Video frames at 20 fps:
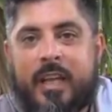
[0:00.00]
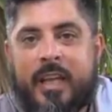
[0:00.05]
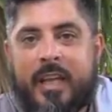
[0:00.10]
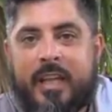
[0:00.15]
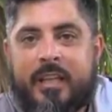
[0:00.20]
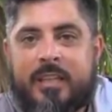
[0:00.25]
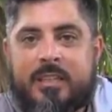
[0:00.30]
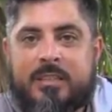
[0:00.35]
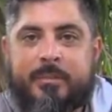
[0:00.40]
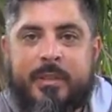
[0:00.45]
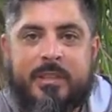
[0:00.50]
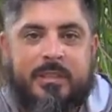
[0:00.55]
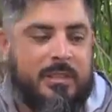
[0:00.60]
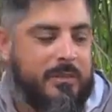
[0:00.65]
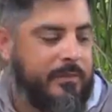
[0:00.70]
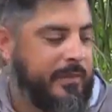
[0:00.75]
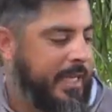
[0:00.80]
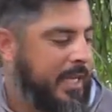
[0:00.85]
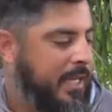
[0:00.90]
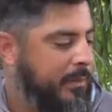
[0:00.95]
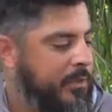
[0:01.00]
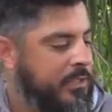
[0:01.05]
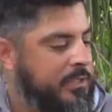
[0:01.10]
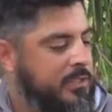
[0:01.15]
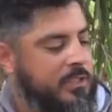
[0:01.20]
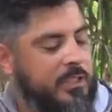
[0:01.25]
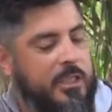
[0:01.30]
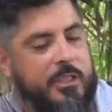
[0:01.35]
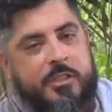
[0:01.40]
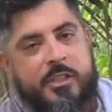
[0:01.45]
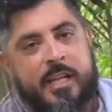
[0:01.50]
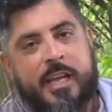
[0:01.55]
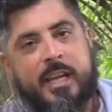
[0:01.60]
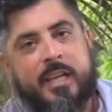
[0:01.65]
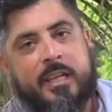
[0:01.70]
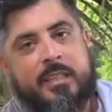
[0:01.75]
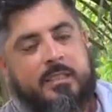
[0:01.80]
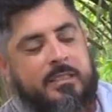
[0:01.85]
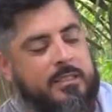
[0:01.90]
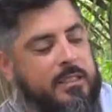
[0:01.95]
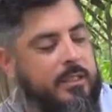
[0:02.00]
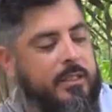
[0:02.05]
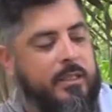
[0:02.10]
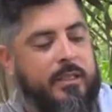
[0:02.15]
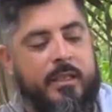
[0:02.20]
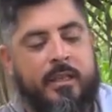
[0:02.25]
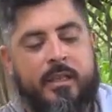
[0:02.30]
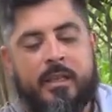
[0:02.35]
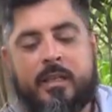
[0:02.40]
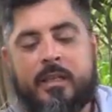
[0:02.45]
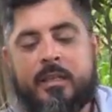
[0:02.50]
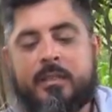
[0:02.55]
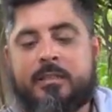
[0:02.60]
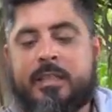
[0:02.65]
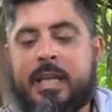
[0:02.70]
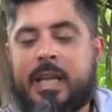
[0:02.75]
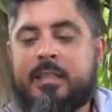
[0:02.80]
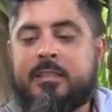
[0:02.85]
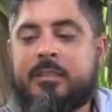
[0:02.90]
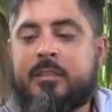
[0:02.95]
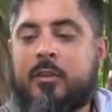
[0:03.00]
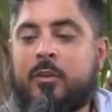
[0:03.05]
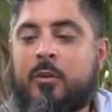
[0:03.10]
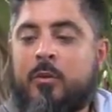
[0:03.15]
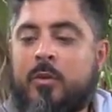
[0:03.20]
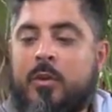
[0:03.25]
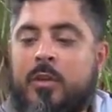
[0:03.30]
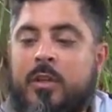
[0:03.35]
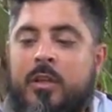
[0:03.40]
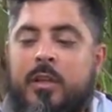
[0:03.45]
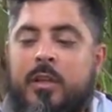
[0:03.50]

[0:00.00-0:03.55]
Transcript: inexpensive cameras such as the Tasco